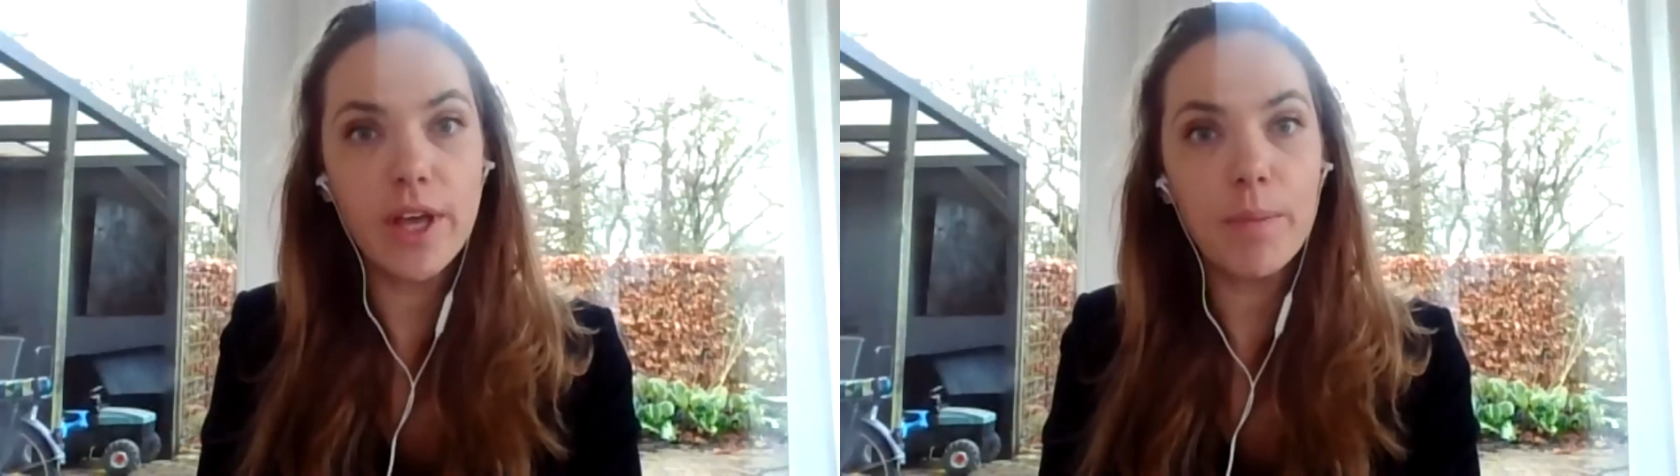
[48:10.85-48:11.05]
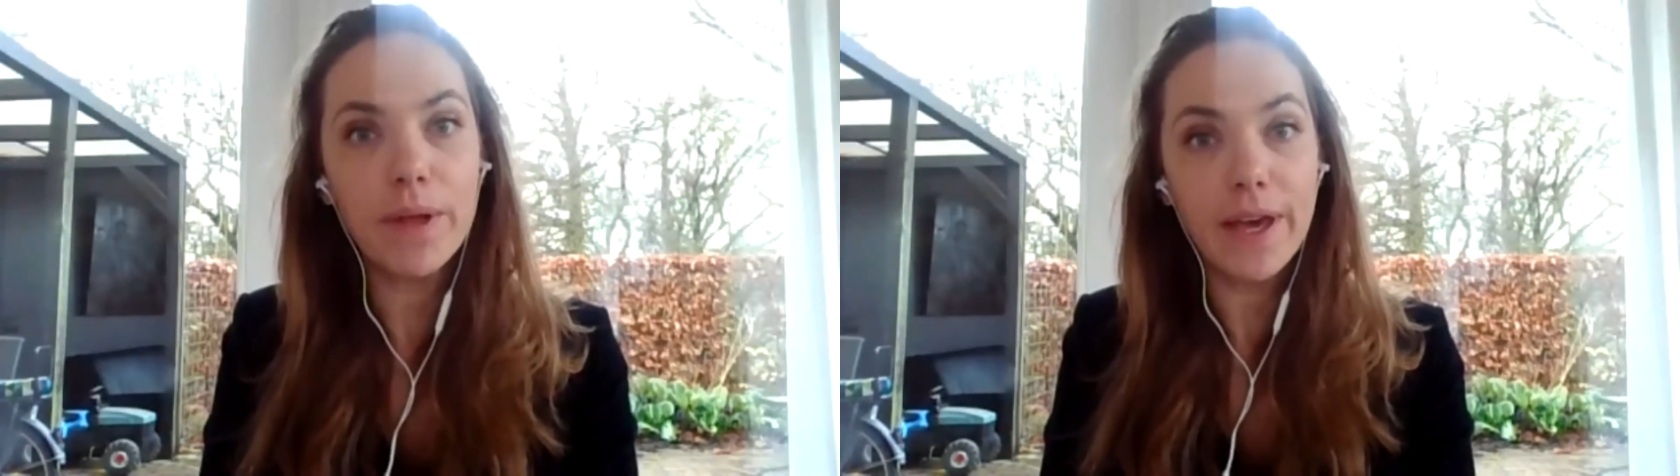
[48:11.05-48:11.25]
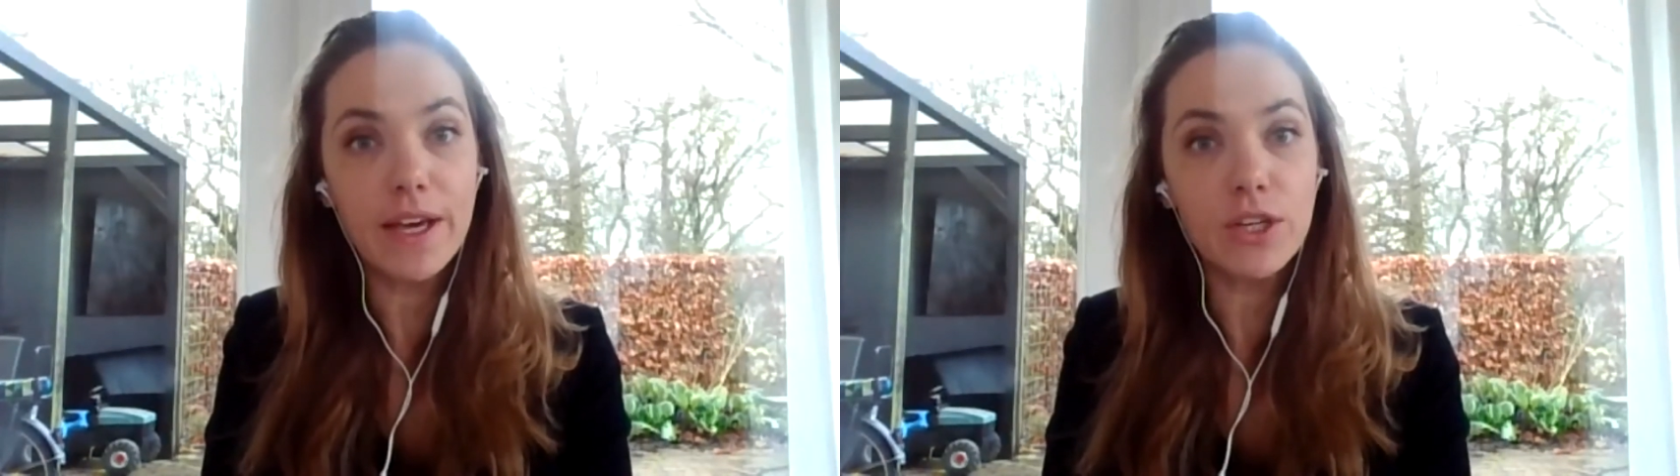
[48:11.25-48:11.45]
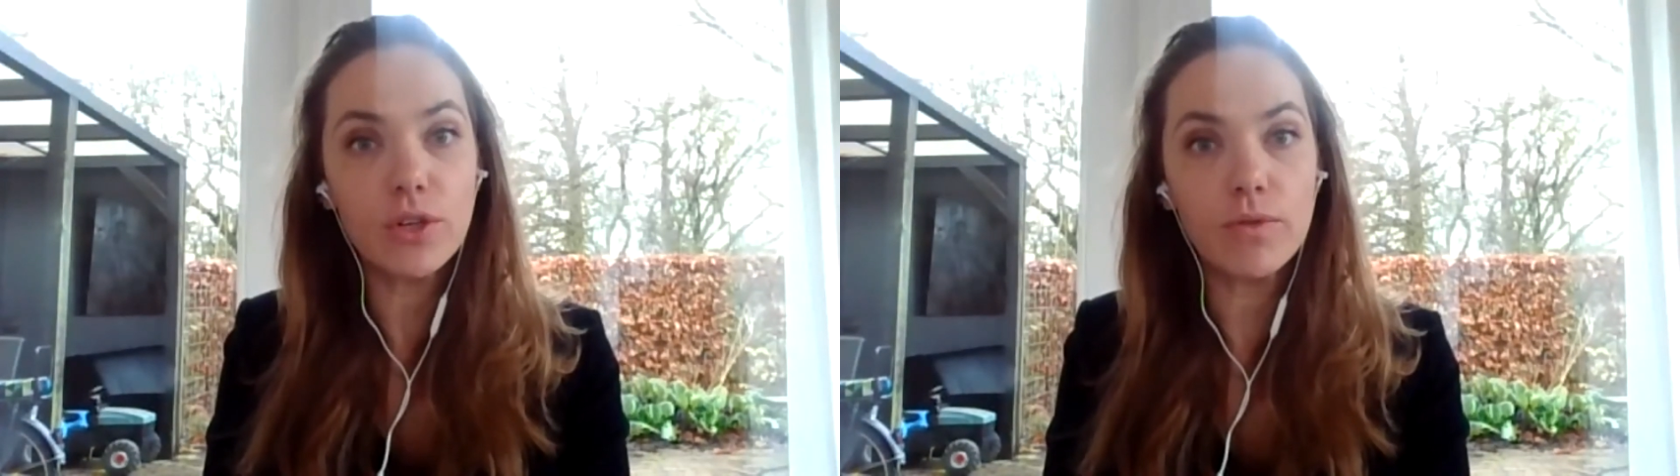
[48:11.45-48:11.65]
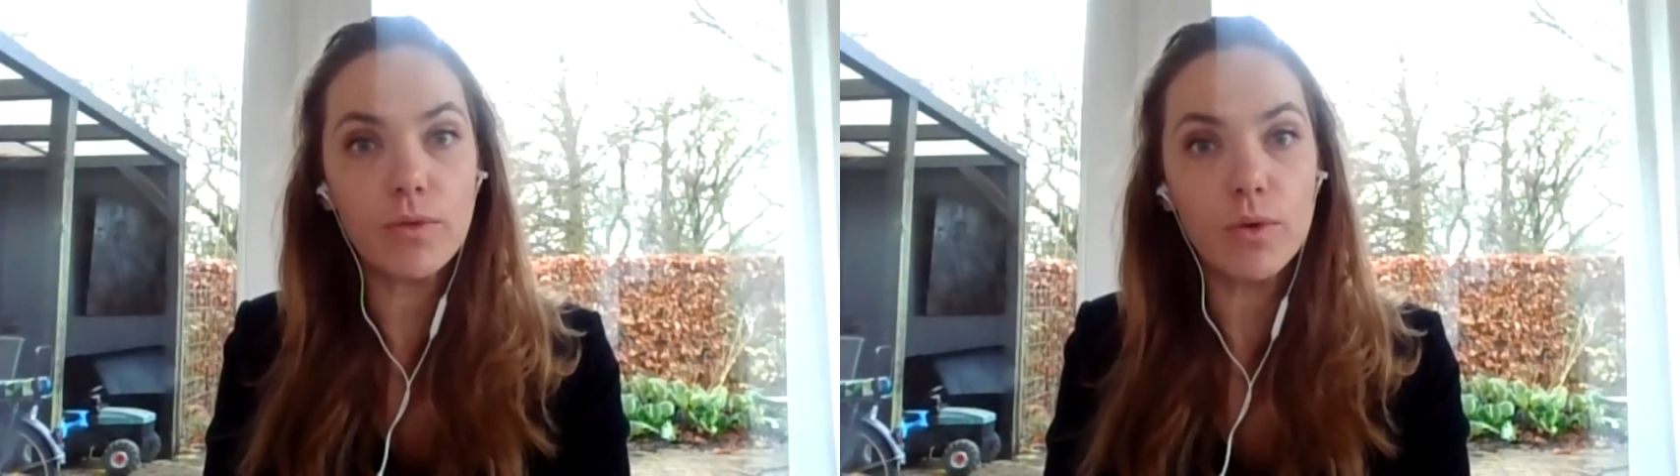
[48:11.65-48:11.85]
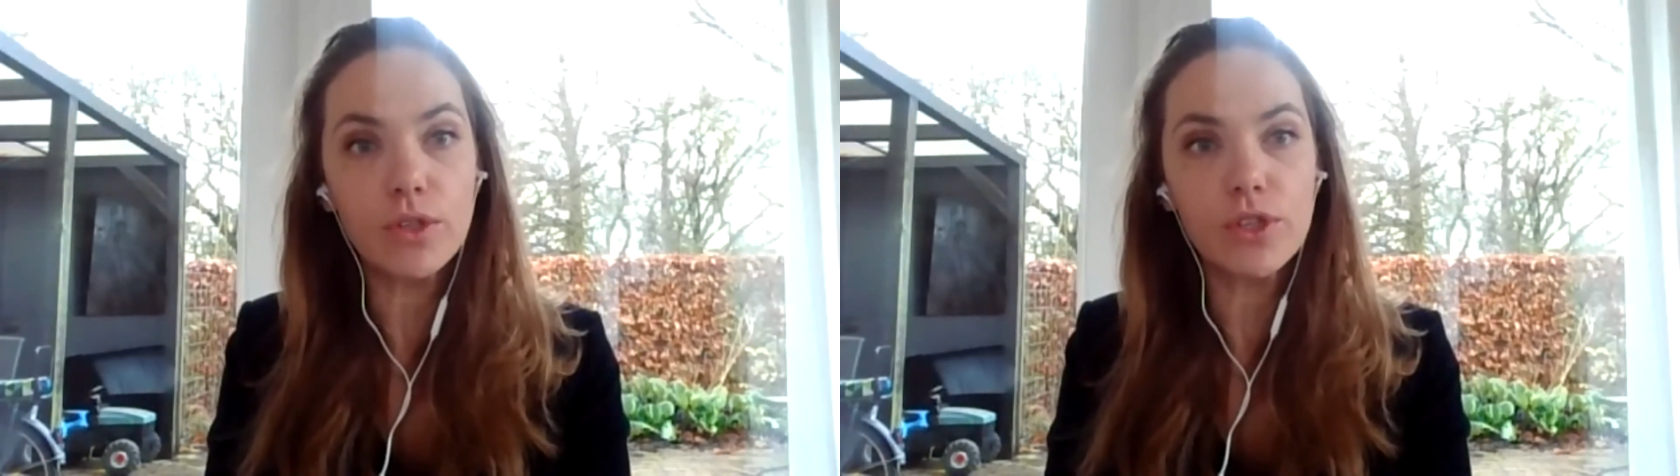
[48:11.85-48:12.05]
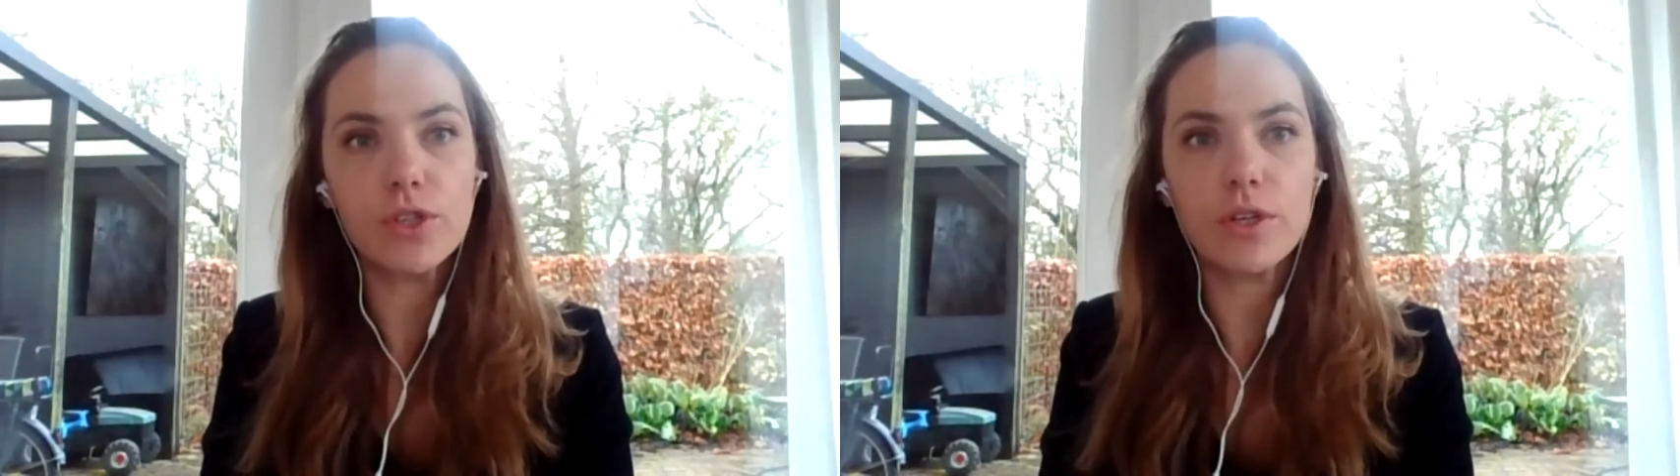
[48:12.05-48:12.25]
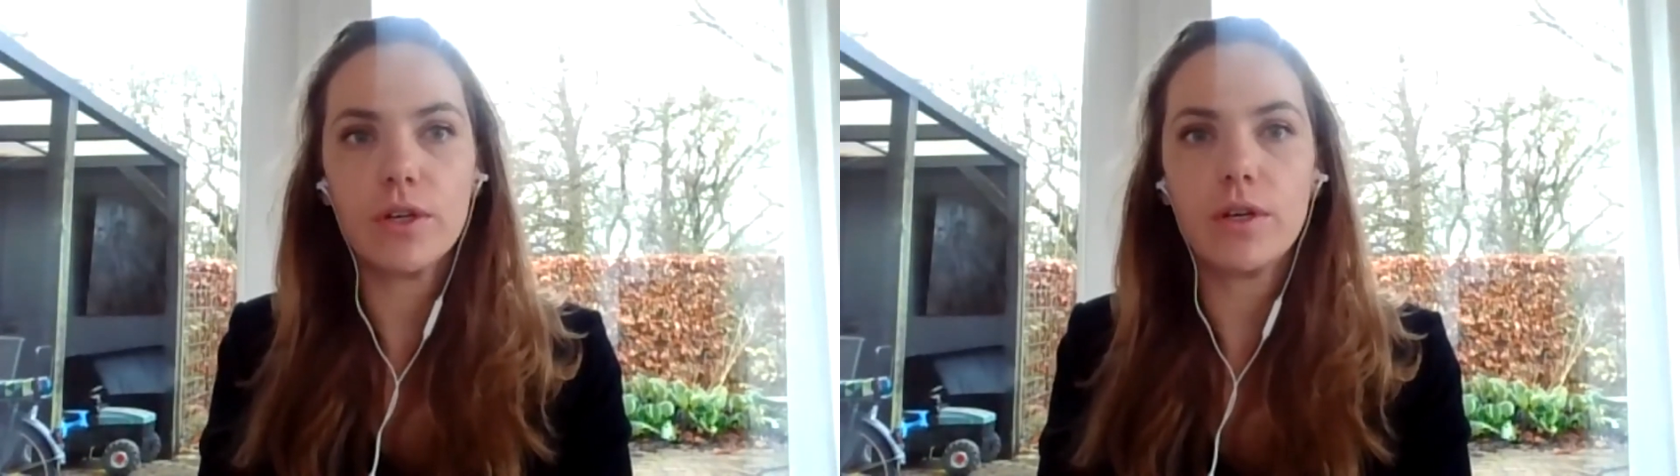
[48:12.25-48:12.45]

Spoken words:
application, of course,